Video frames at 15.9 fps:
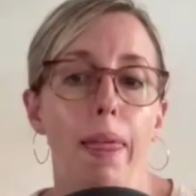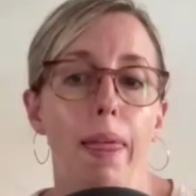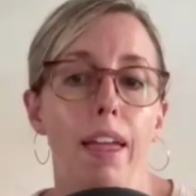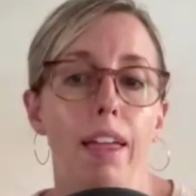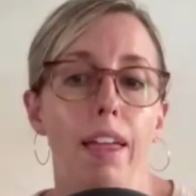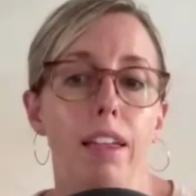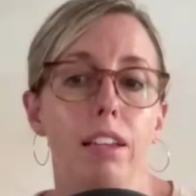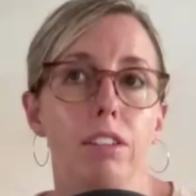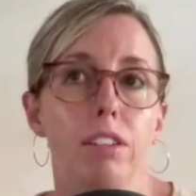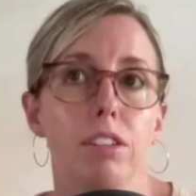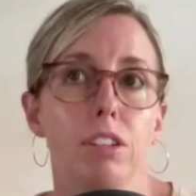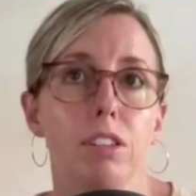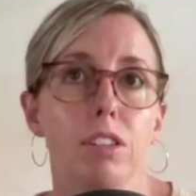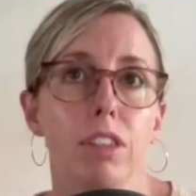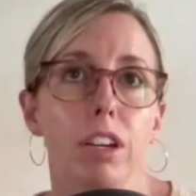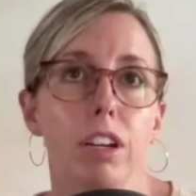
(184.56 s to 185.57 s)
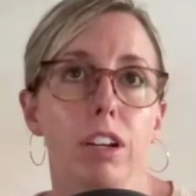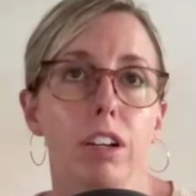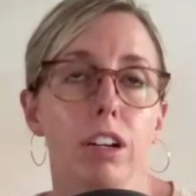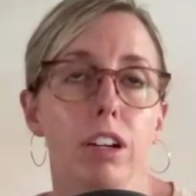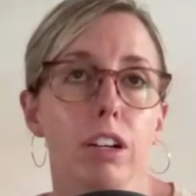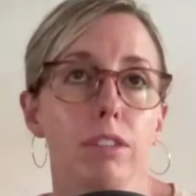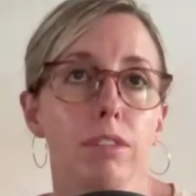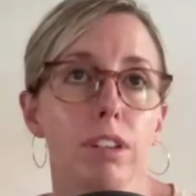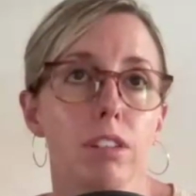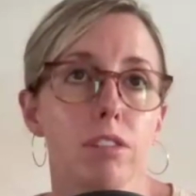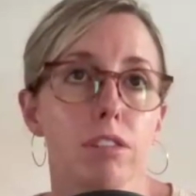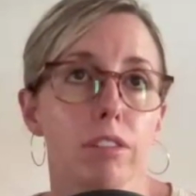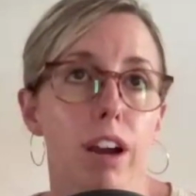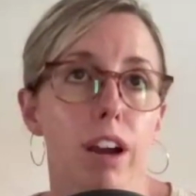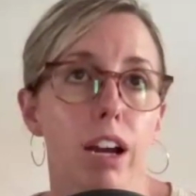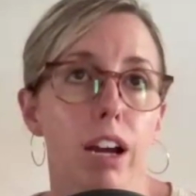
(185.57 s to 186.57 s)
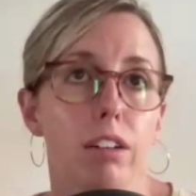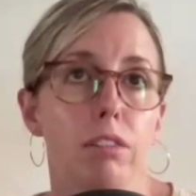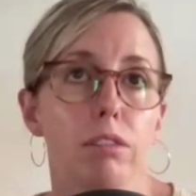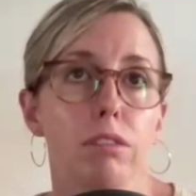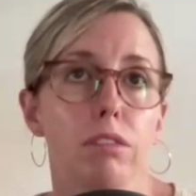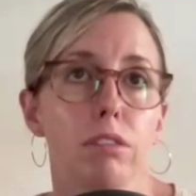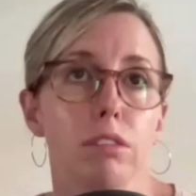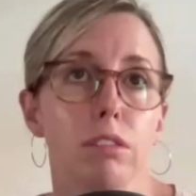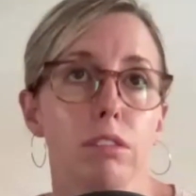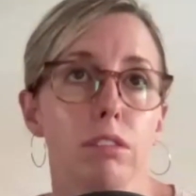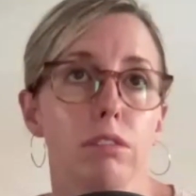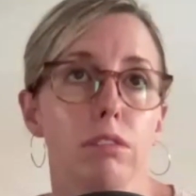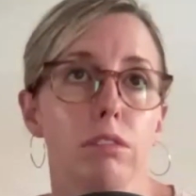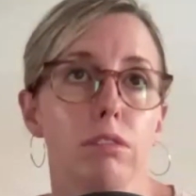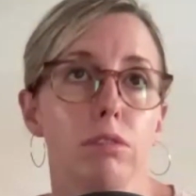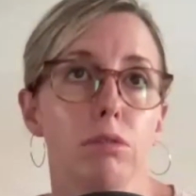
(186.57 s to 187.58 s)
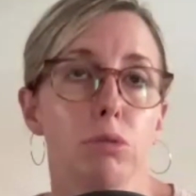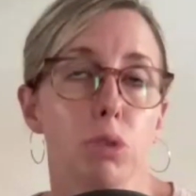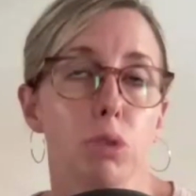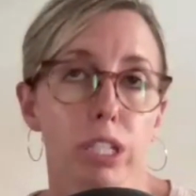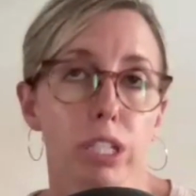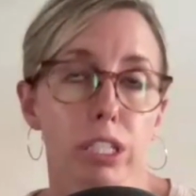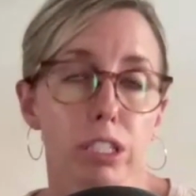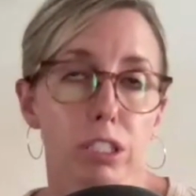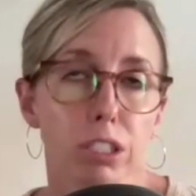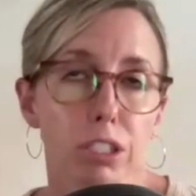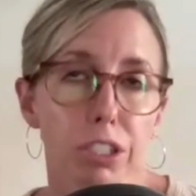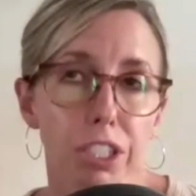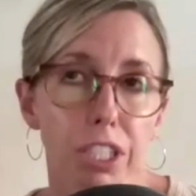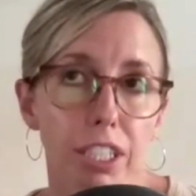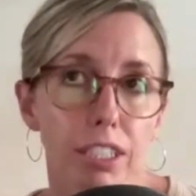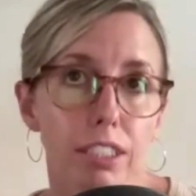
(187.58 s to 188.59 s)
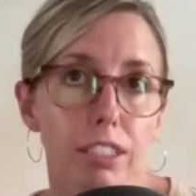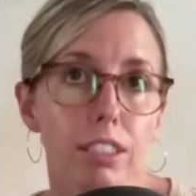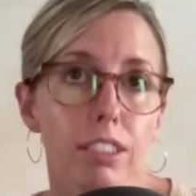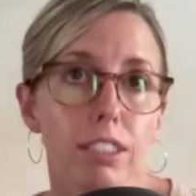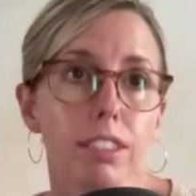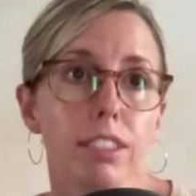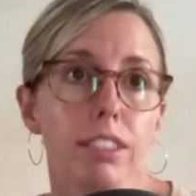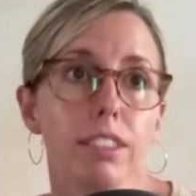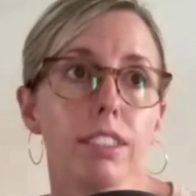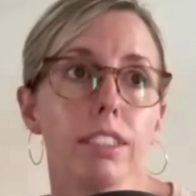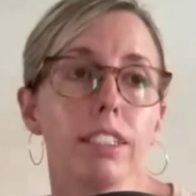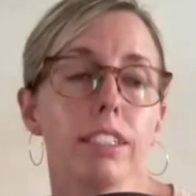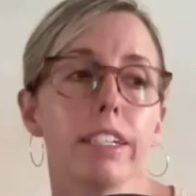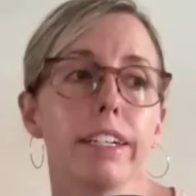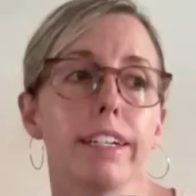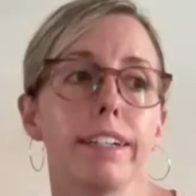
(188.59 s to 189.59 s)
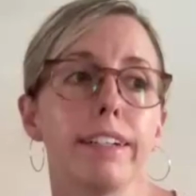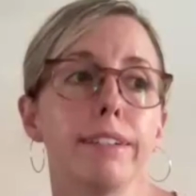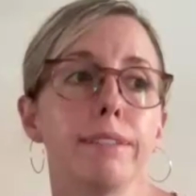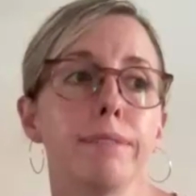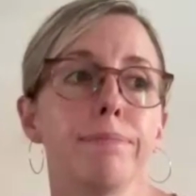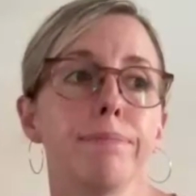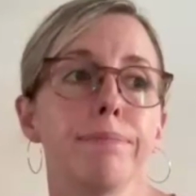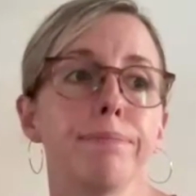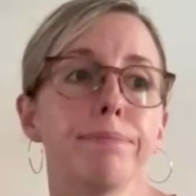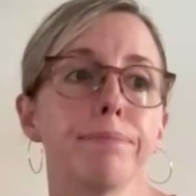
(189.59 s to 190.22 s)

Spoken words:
and their curve is around 40 degrees, that